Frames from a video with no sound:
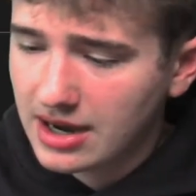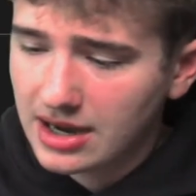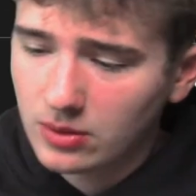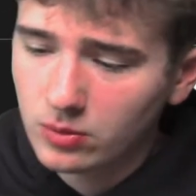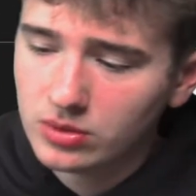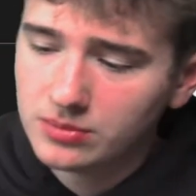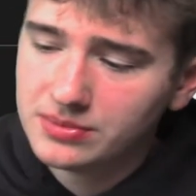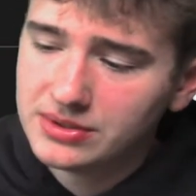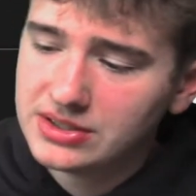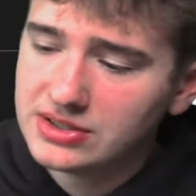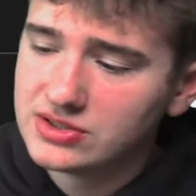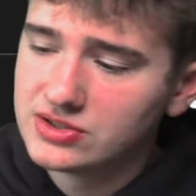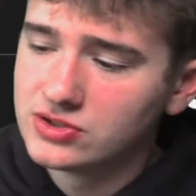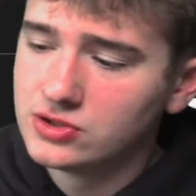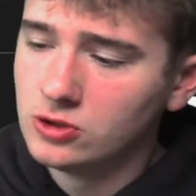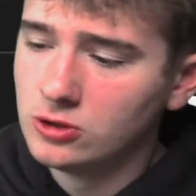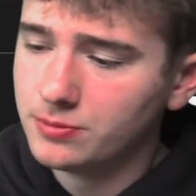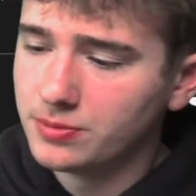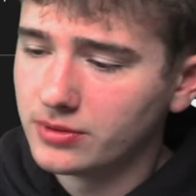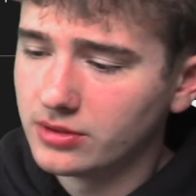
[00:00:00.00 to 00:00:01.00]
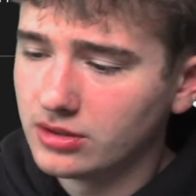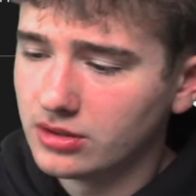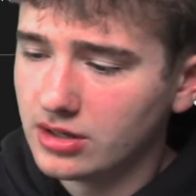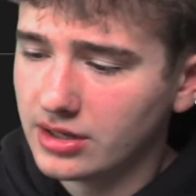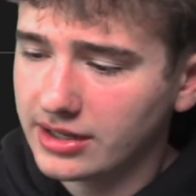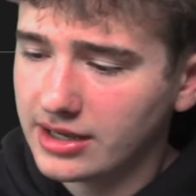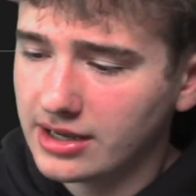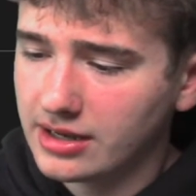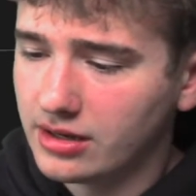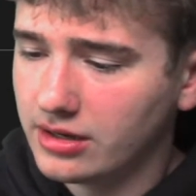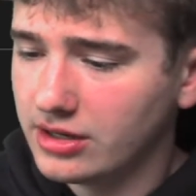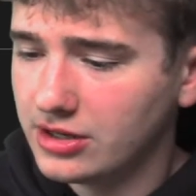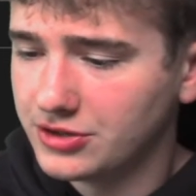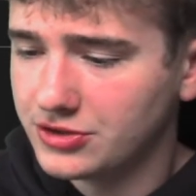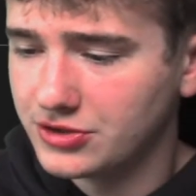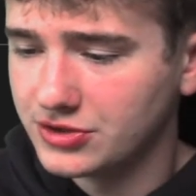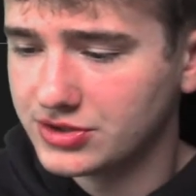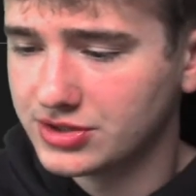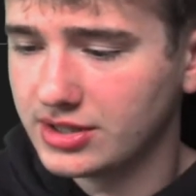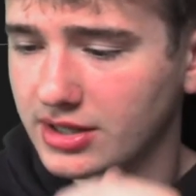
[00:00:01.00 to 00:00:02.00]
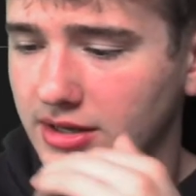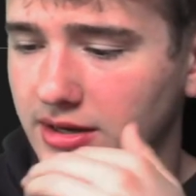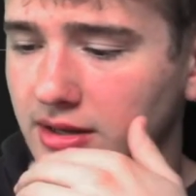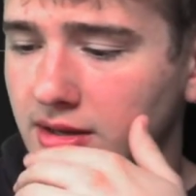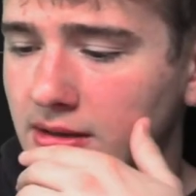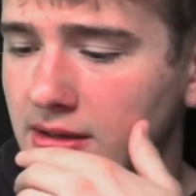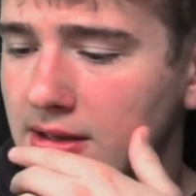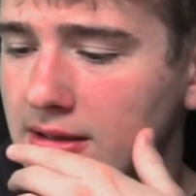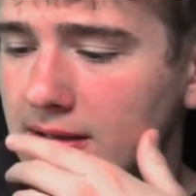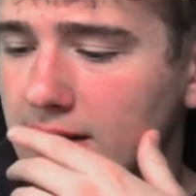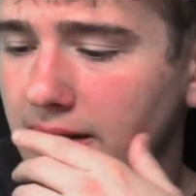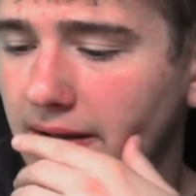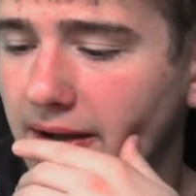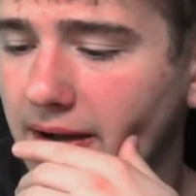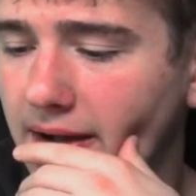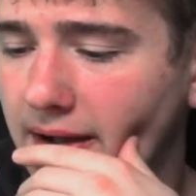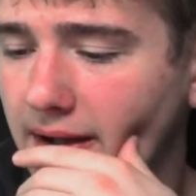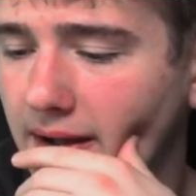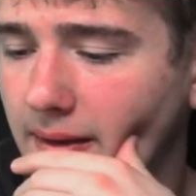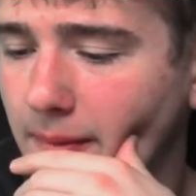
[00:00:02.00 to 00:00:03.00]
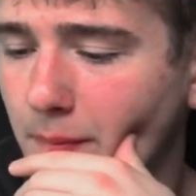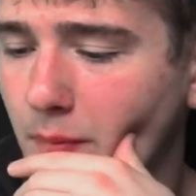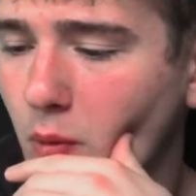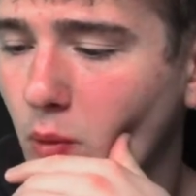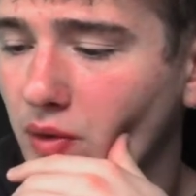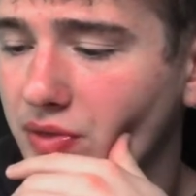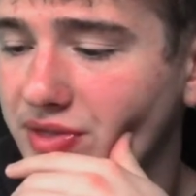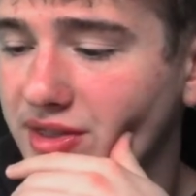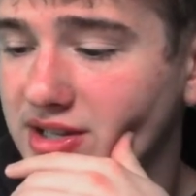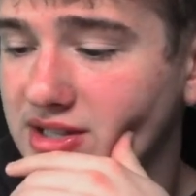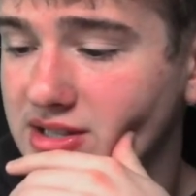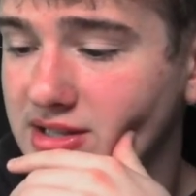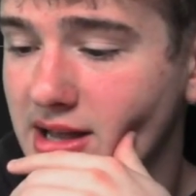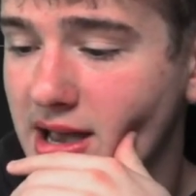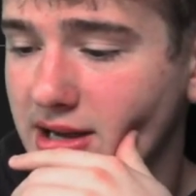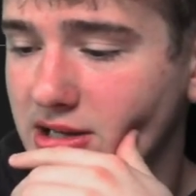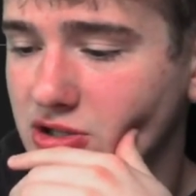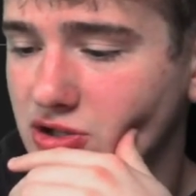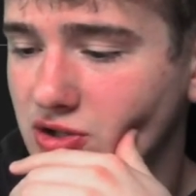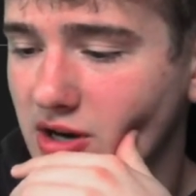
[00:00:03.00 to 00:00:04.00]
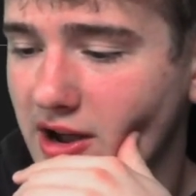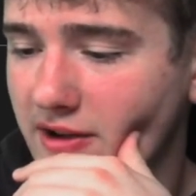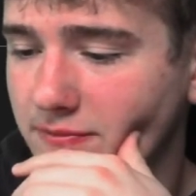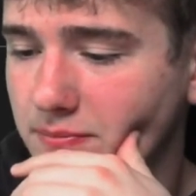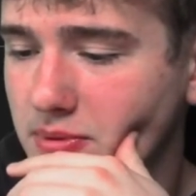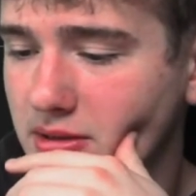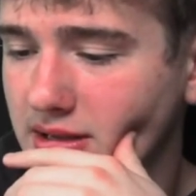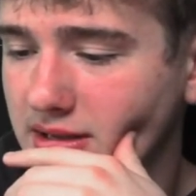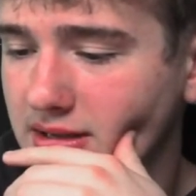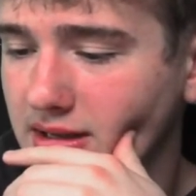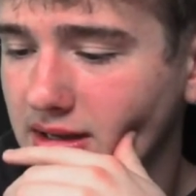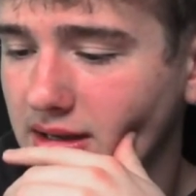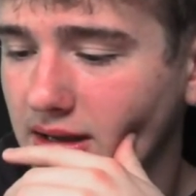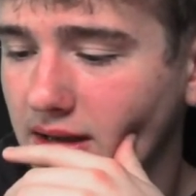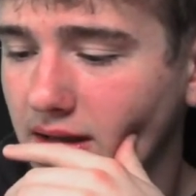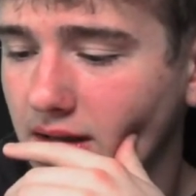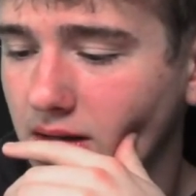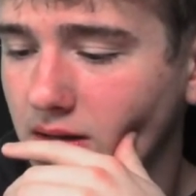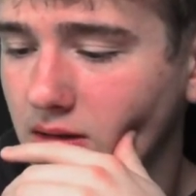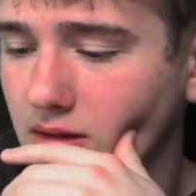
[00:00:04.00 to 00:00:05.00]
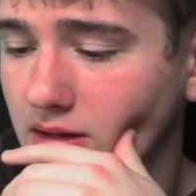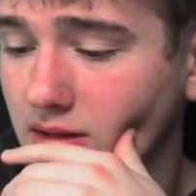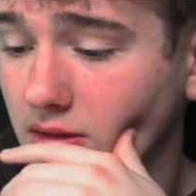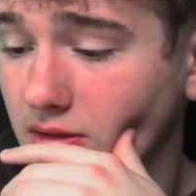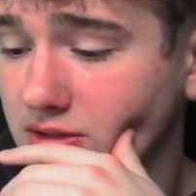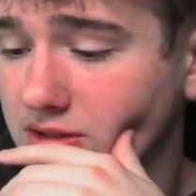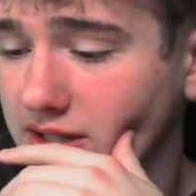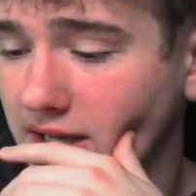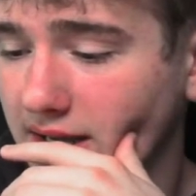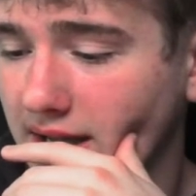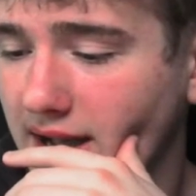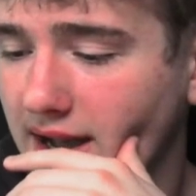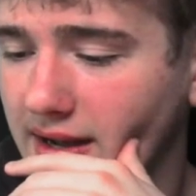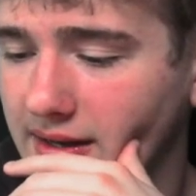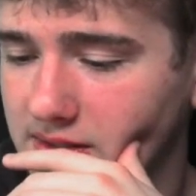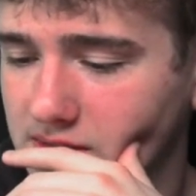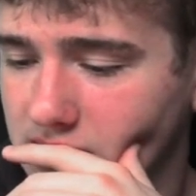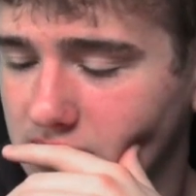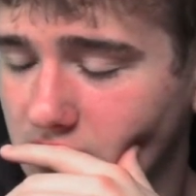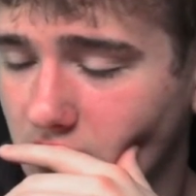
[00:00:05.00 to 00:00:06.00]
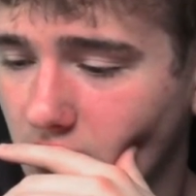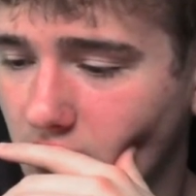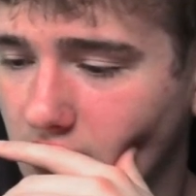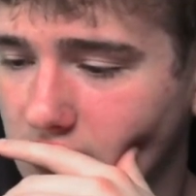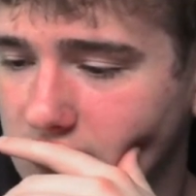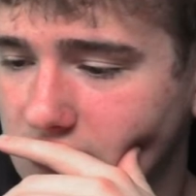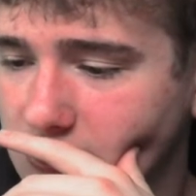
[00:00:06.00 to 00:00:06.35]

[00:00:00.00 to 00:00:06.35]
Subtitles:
I would be super, again, interested with this next draft pick, and it looks like Hines is gone.